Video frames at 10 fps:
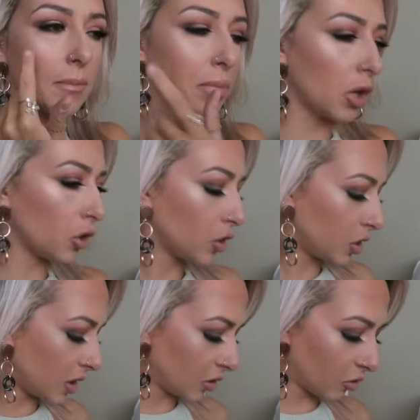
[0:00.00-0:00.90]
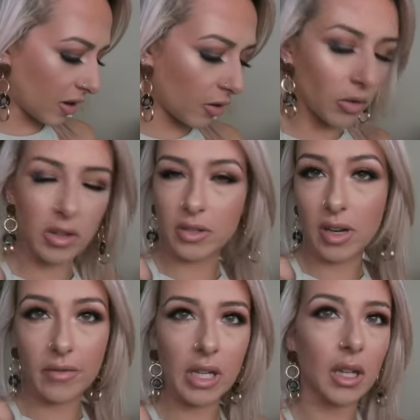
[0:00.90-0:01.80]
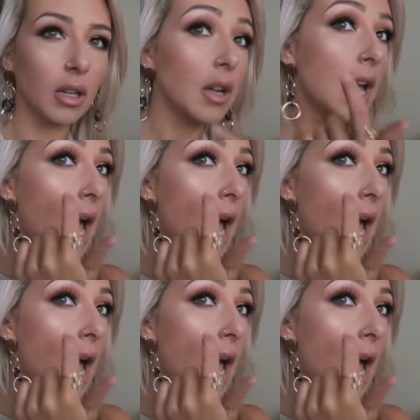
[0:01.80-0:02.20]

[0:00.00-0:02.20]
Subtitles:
blush, the 3-0, oh, I don't have it here,